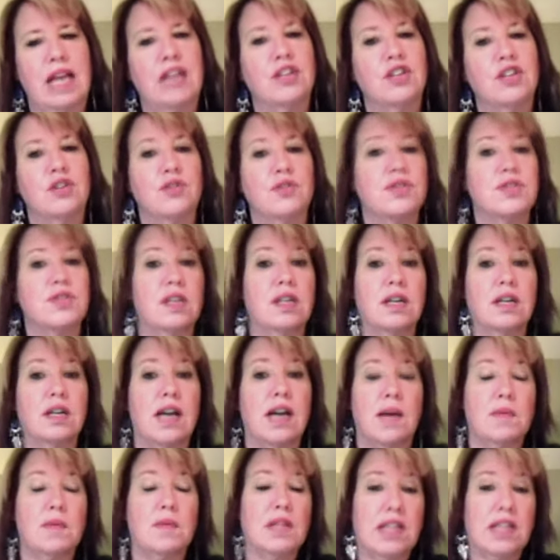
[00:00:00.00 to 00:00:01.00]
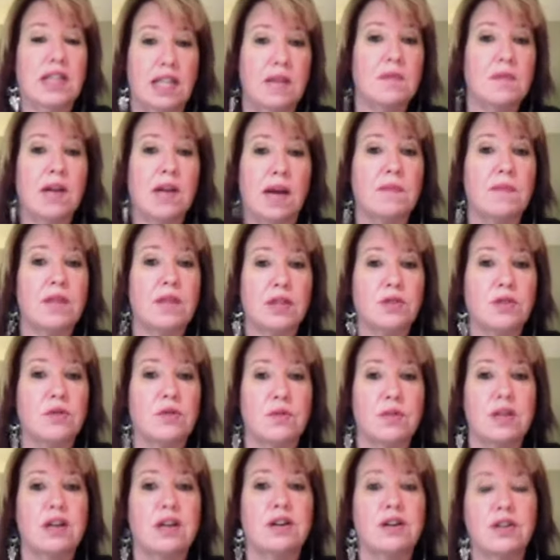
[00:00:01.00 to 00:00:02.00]
And you'll see a common theme coming
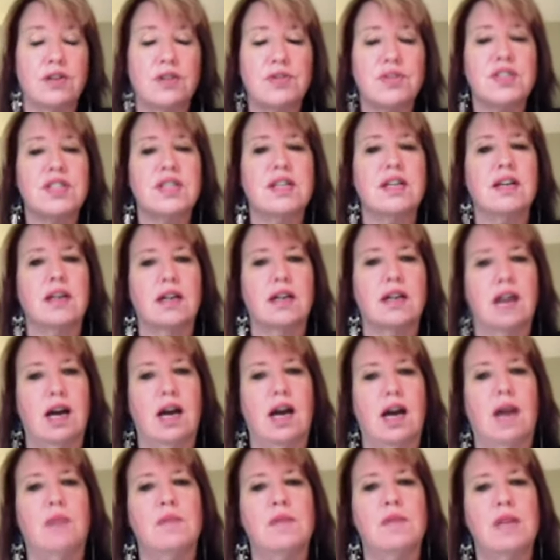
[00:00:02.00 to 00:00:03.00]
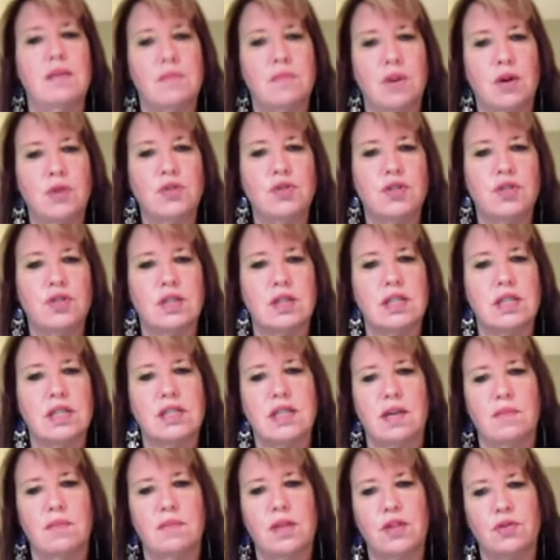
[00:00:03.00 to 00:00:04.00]
through there. You'll see a common emotion
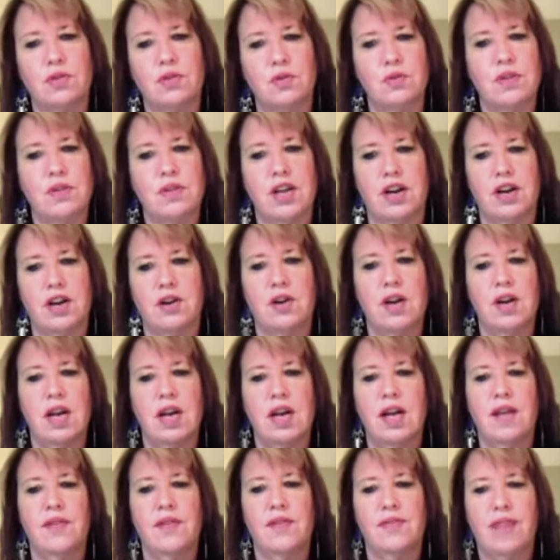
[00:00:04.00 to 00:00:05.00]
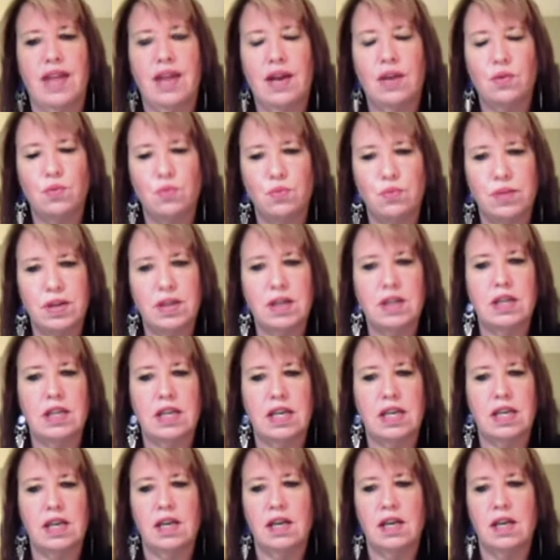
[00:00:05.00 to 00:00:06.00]
that's coming through there that
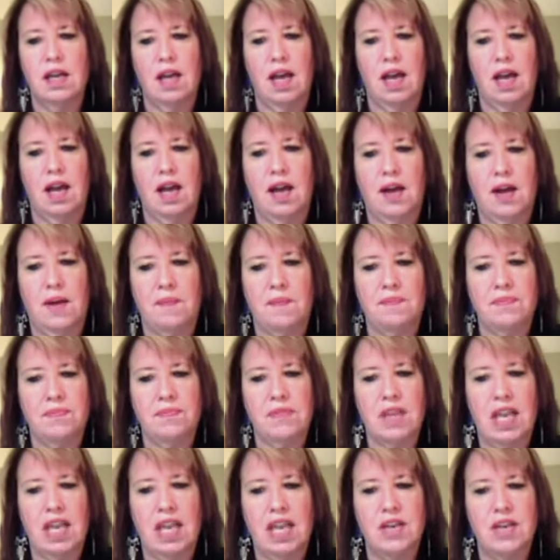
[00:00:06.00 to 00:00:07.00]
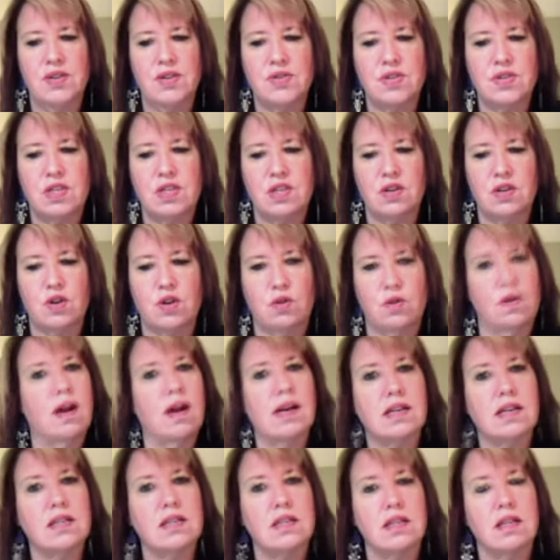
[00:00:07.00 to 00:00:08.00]
really um, is the
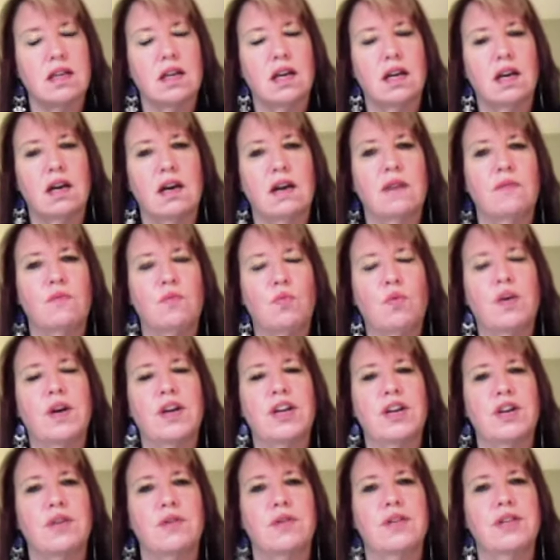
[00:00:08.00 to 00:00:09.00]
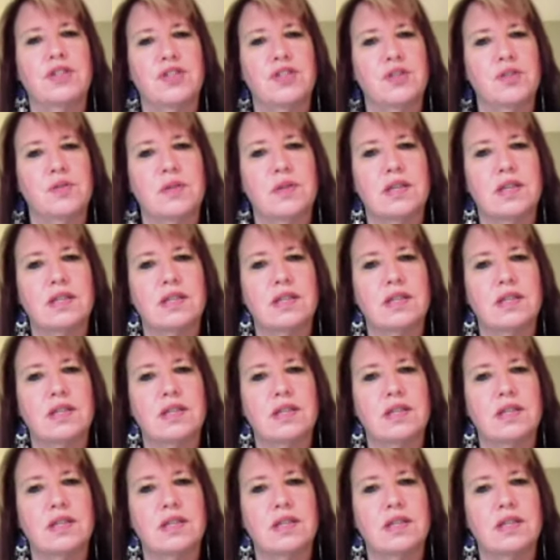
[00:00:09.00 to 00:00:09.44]
crux of what your issue